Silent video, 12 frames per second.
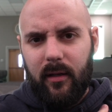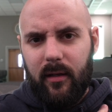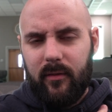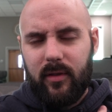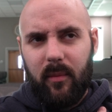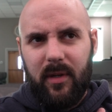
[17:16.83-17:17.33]

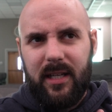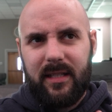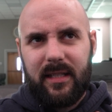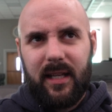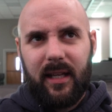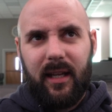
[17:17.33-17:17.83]
If somebody's
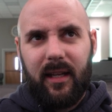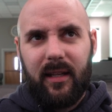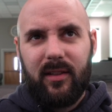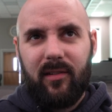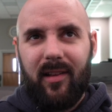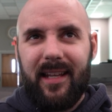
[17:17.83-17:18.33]
singing
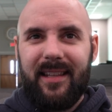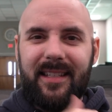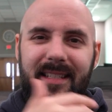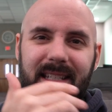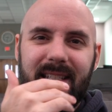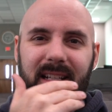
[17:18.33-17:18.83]
and they're like,
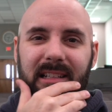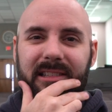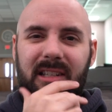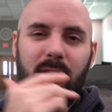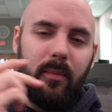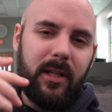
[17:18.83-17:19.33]
this is a
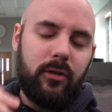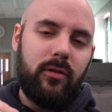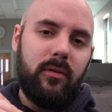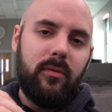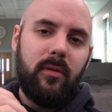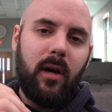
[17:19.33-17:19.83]
little bit
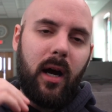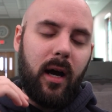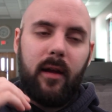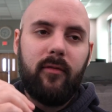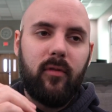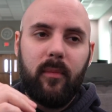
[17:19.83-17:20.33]
too
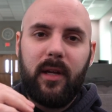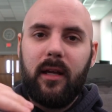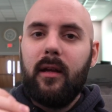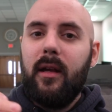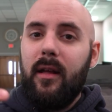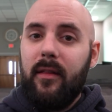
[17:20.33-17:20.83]
high for
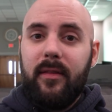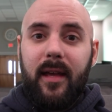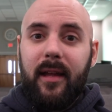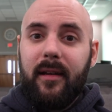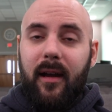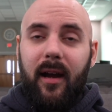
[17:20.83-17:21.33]
me,
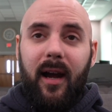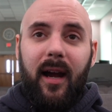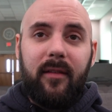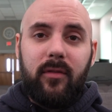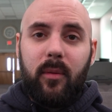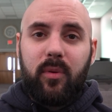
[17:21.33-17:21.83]
then
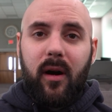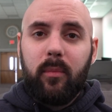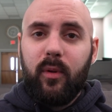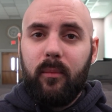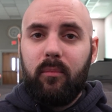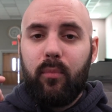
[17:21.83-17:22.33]
I have no
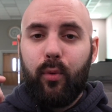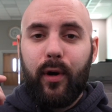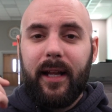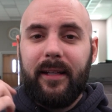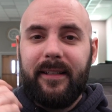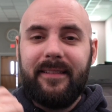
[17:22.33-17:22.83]
problem
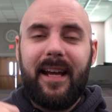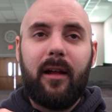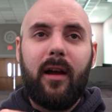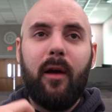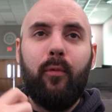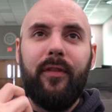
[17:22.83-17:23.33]
bringing it
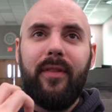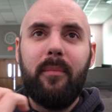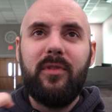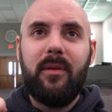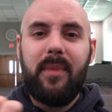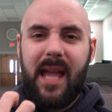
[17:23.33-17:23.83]
down. I want
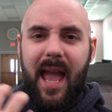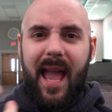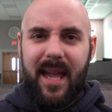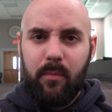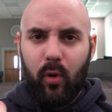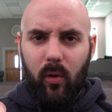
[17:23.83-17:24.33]
them to be
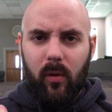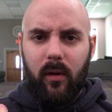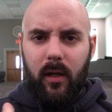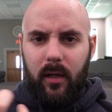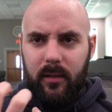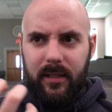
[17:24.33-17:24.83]
able
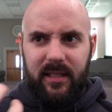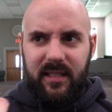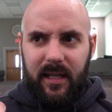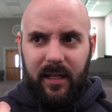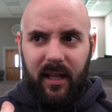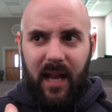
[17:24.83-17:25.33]
to
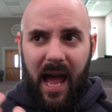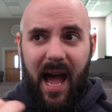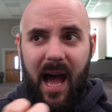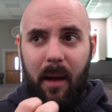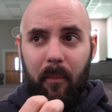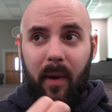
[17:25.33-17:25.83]
sing it.
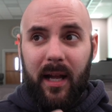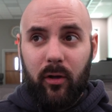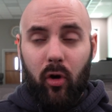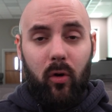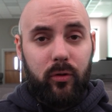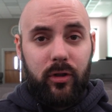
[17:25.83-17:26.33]
My
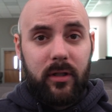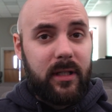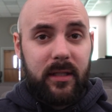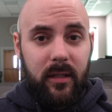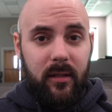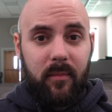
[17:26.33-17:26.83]
goal just
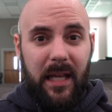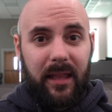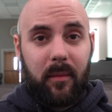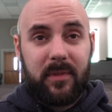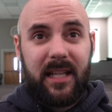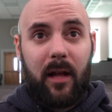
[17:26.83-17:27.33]
isn't to make
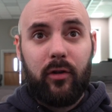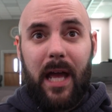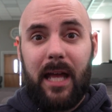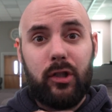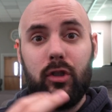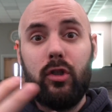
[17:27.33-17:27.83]
them sound
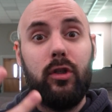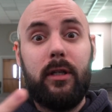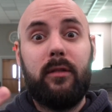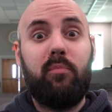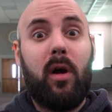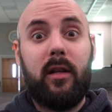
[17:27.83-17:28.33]
as good
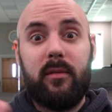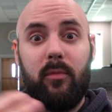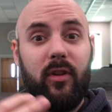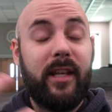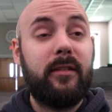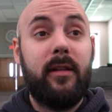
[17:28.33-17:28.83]
as
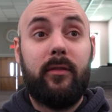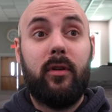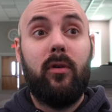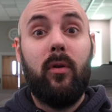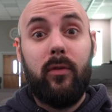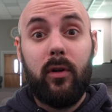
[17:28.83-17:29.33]
possible. That's not
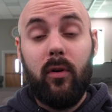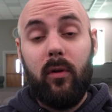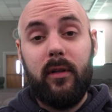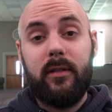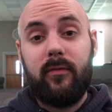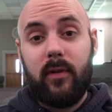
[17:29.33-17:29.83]
the goal. The
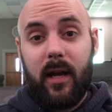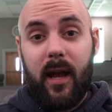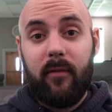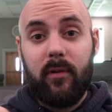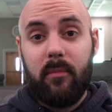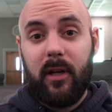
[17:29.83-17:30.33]
goal is for
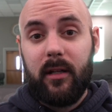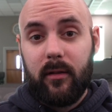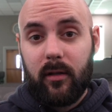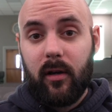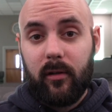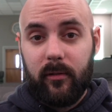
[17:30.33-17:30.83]
everybody in
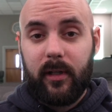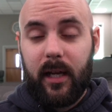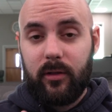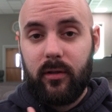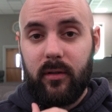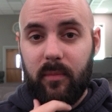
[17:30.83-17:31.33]
the
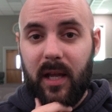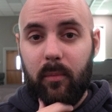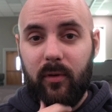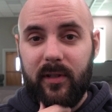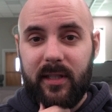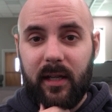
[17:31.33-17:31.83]
congregation to be
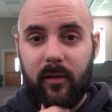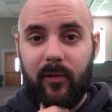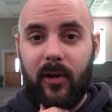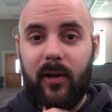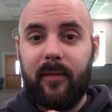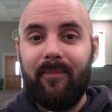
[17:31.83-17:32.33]
able to sing
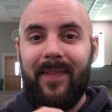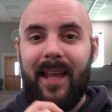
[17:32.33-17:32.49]
along.